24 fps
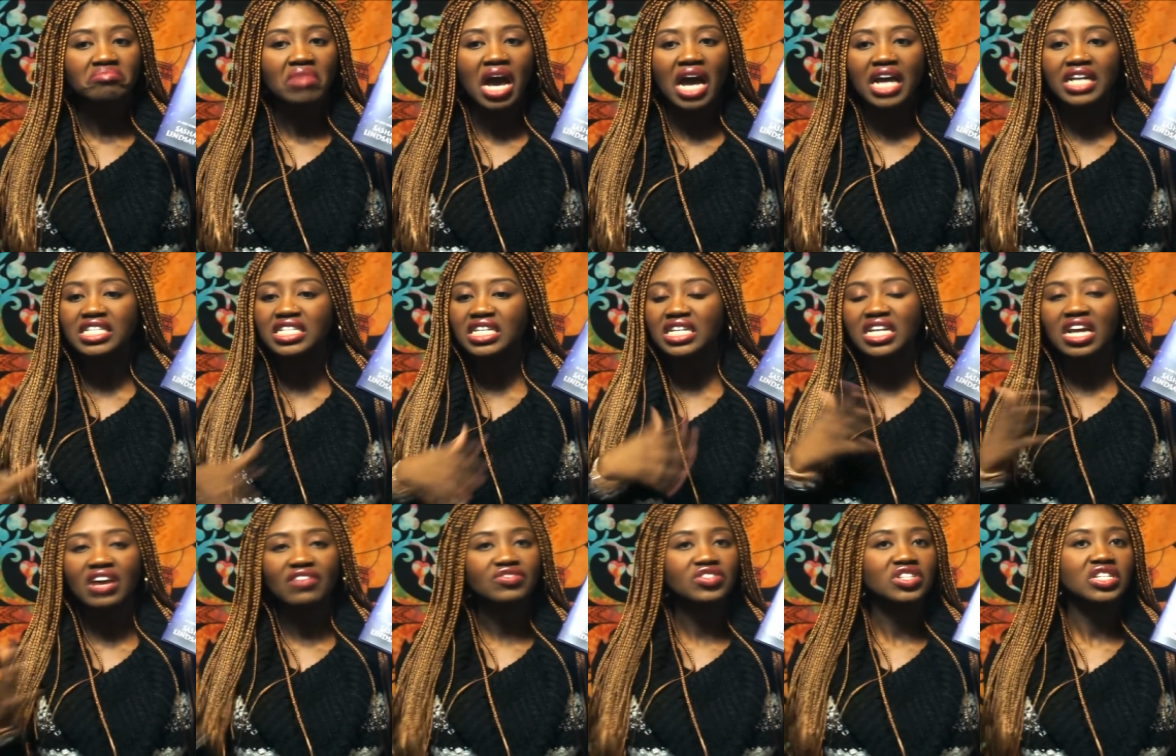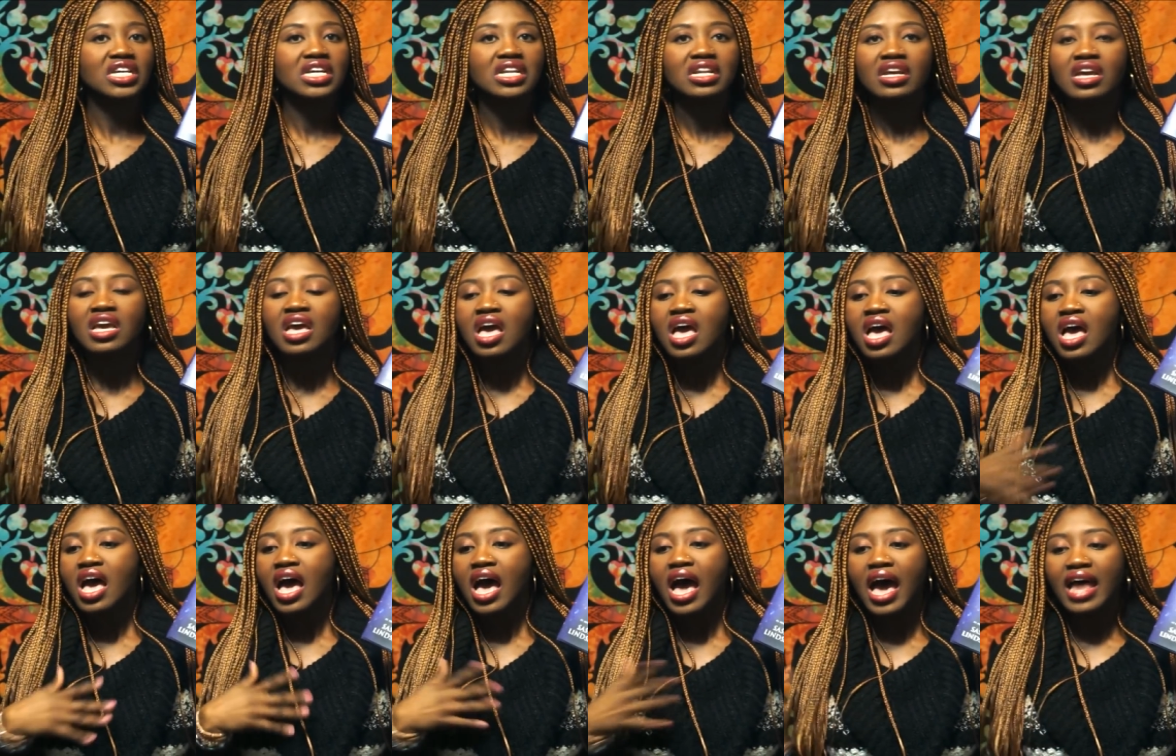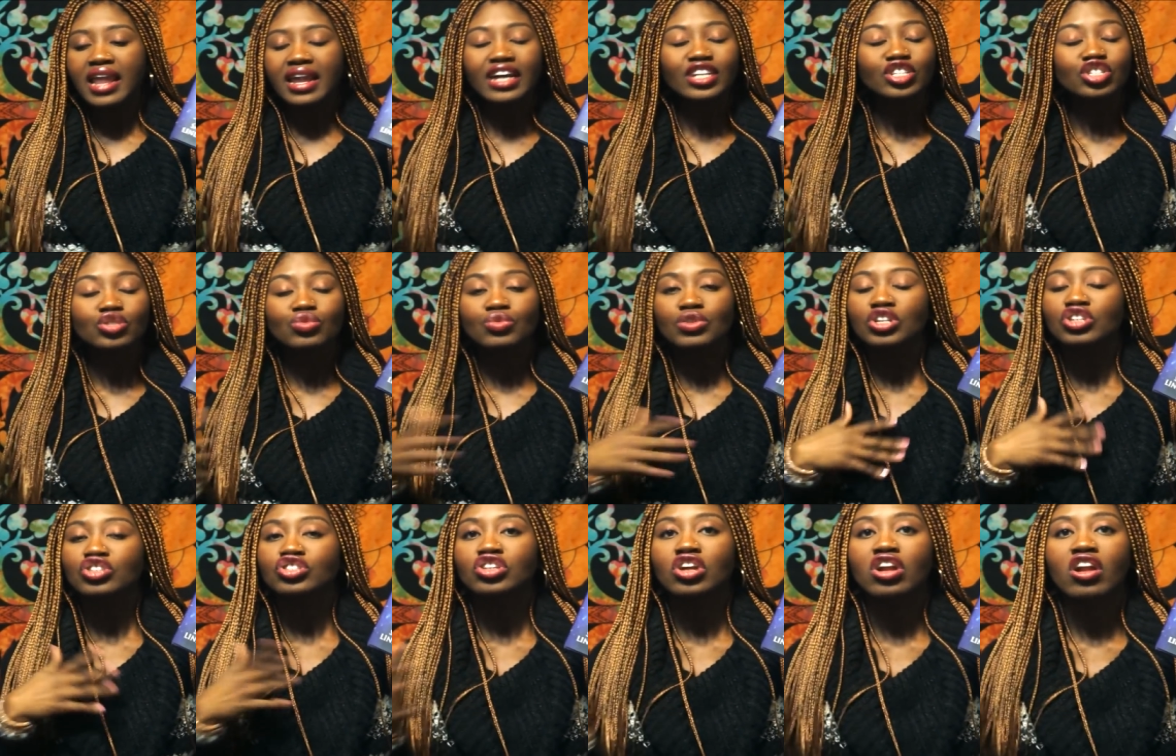I DNF'd it. And I just want
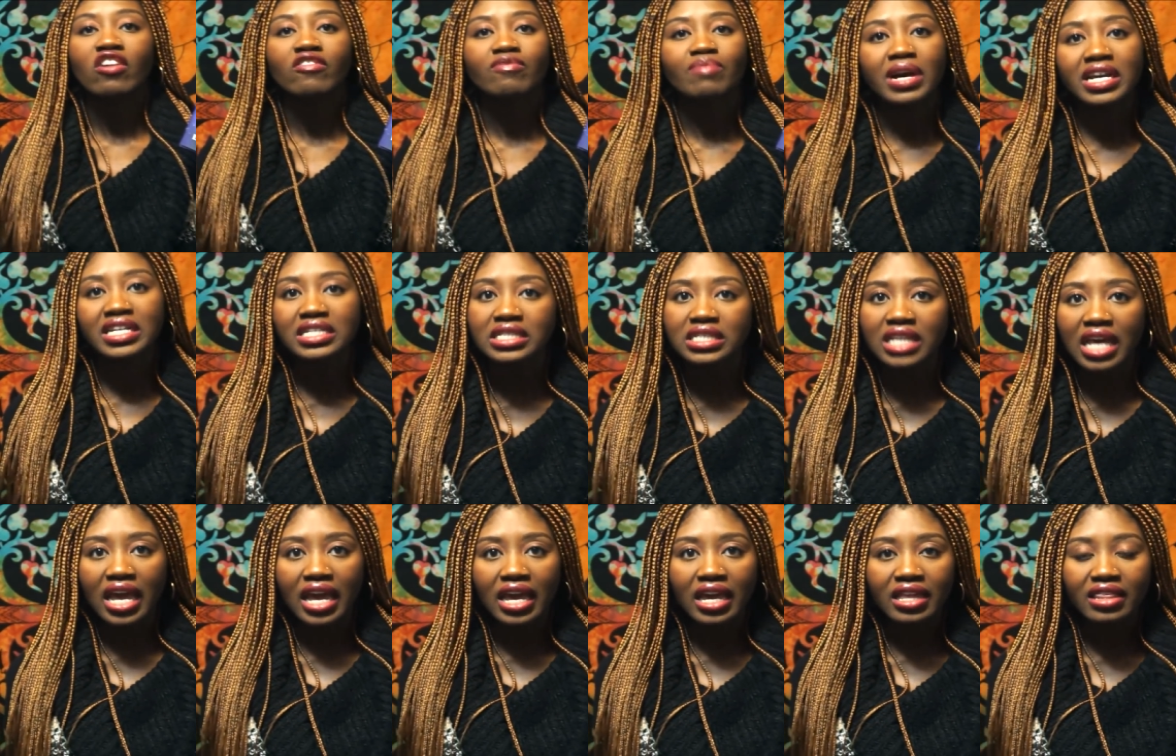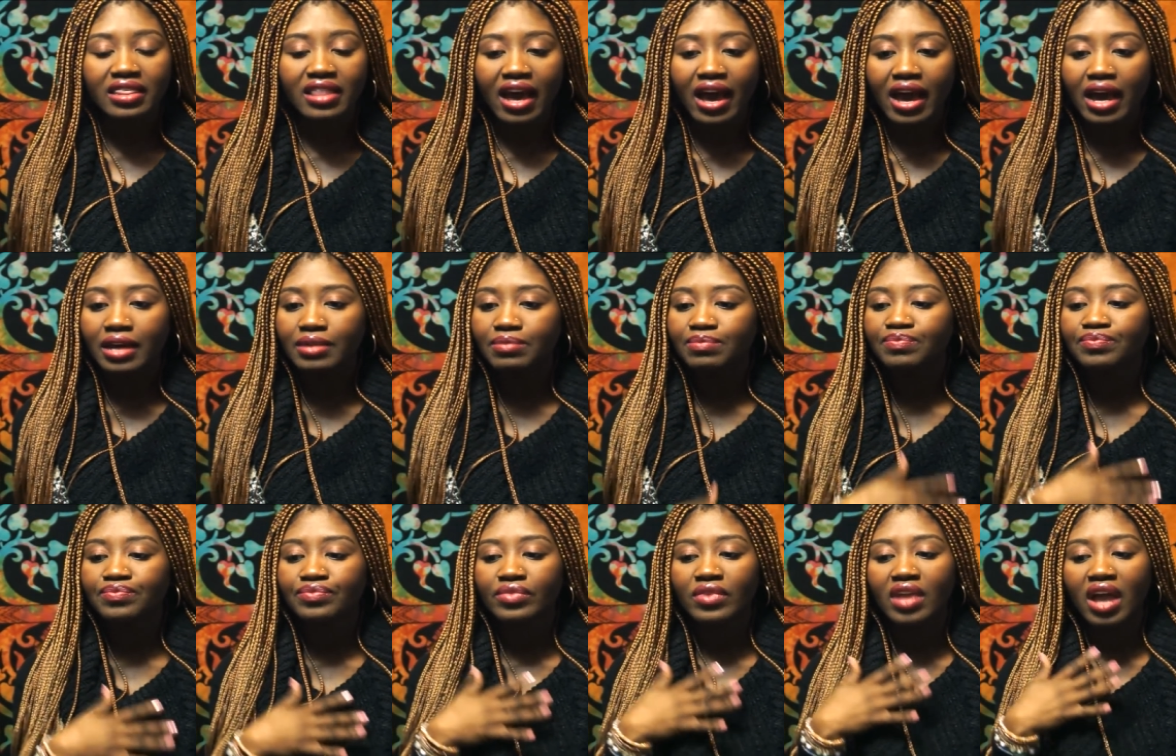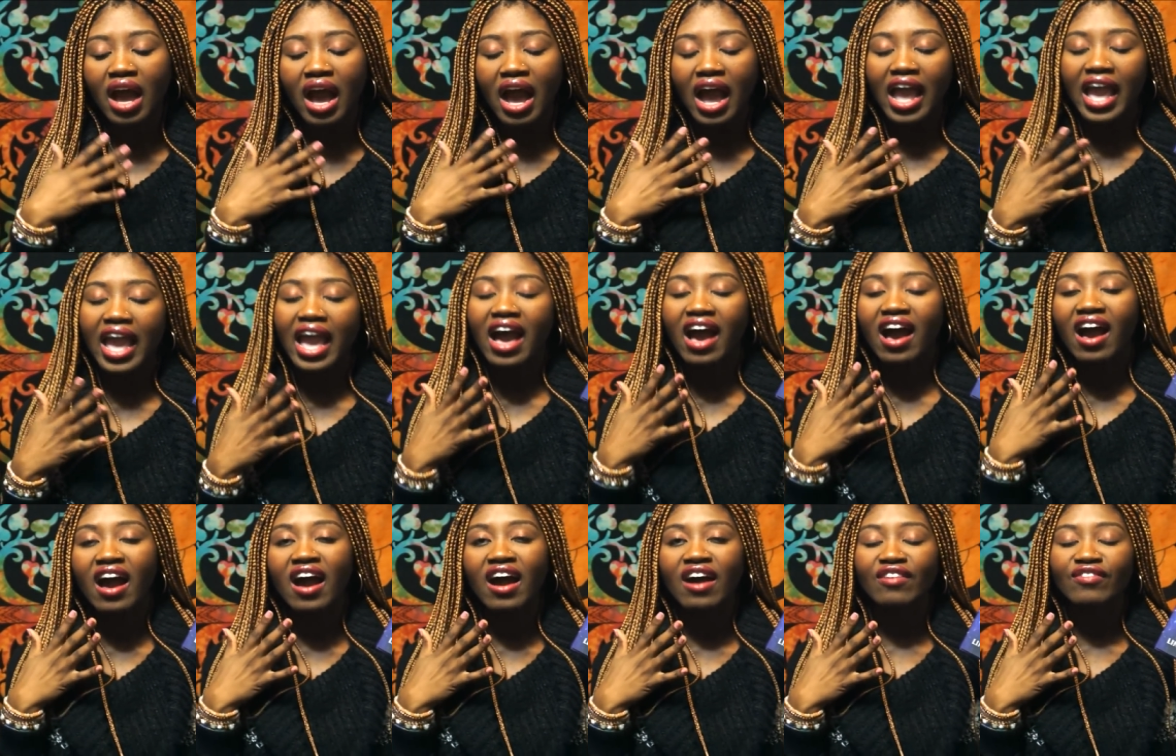to start off by saying that I
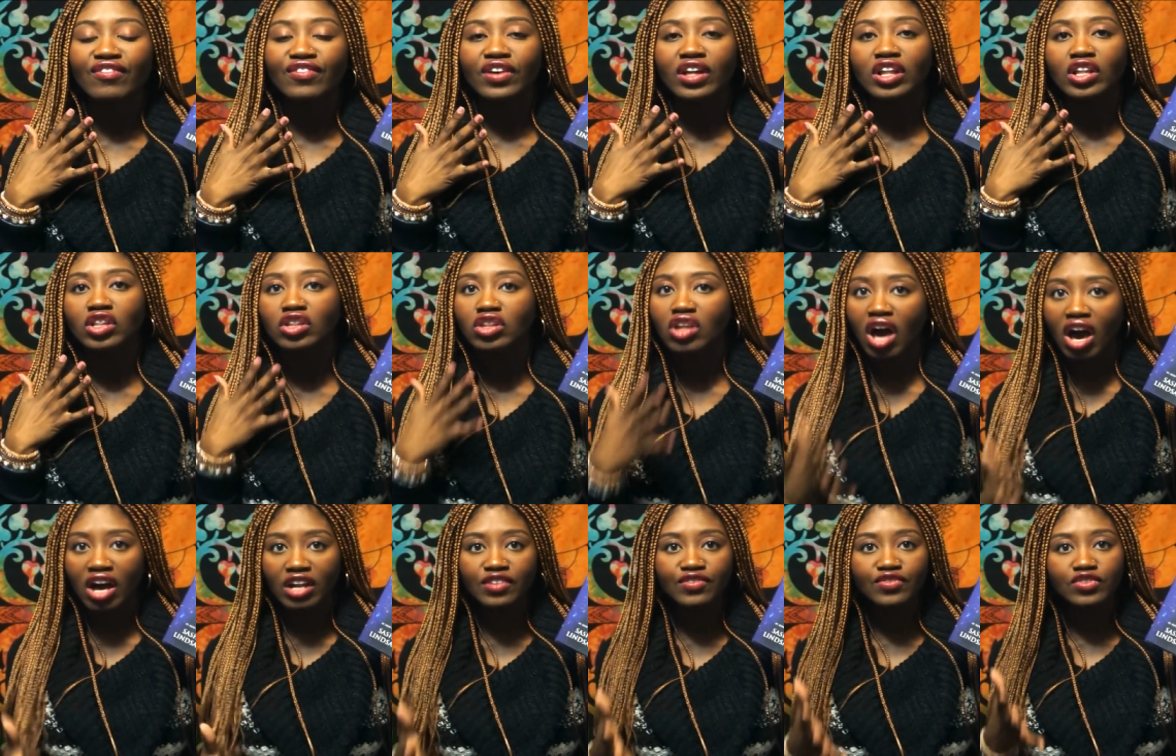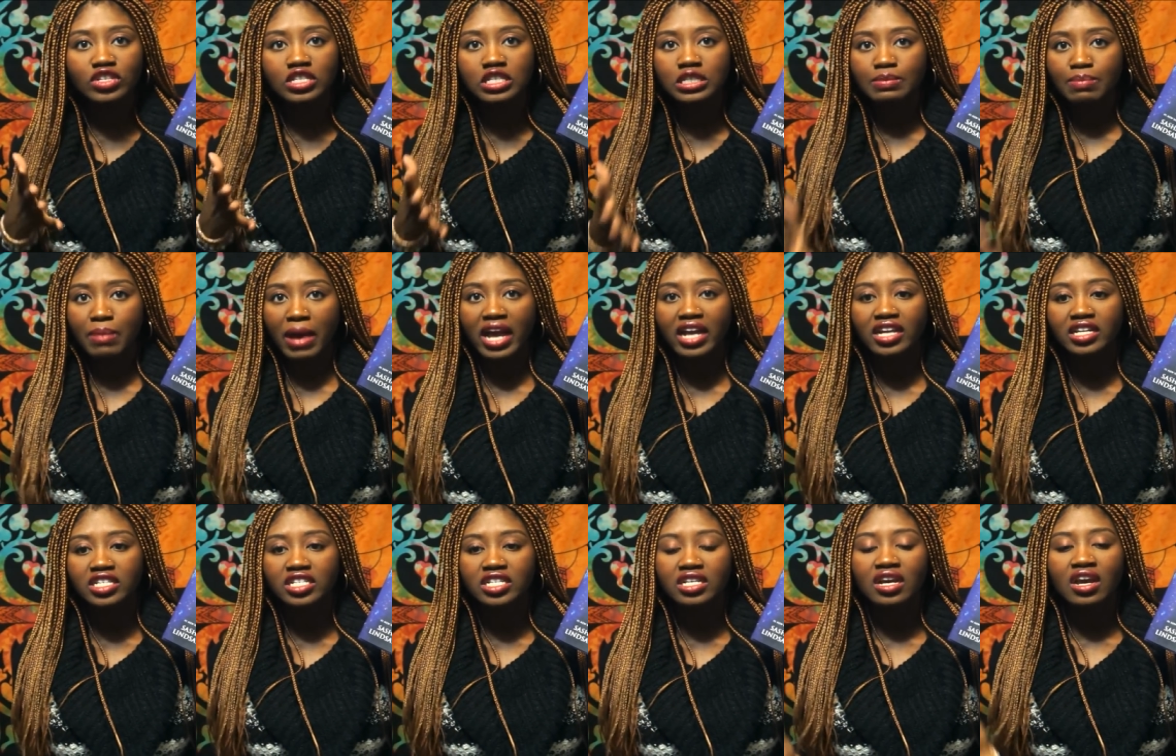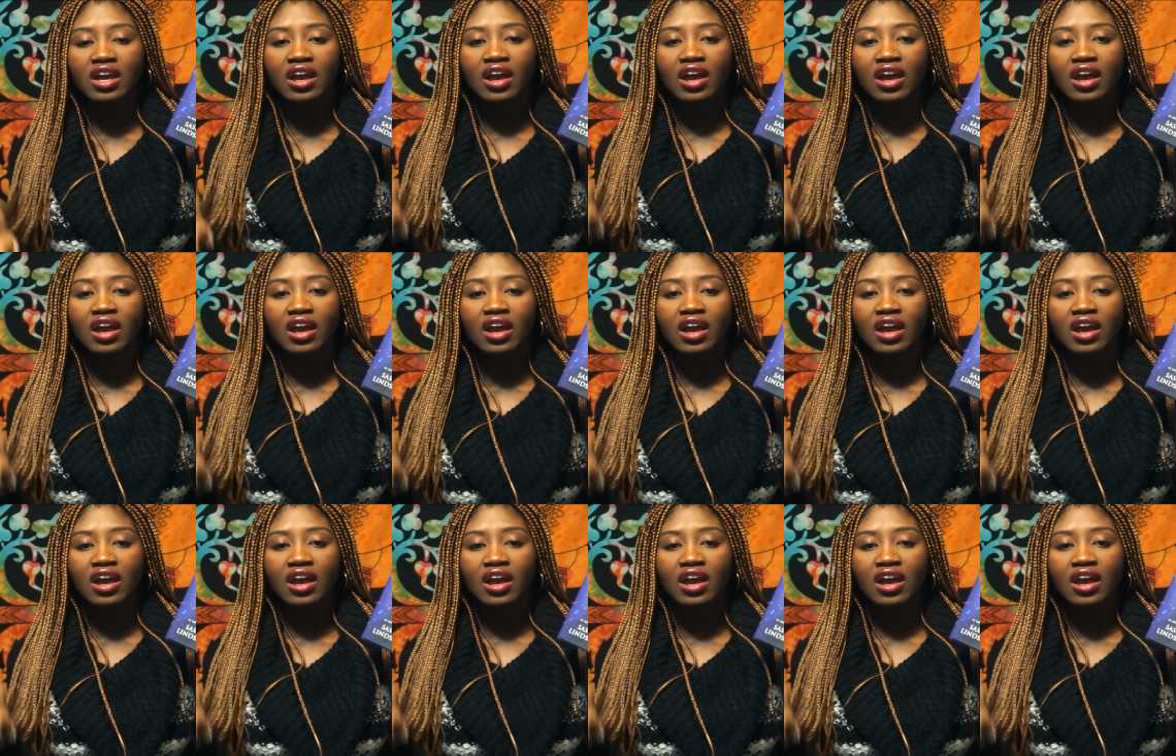have a lot of respect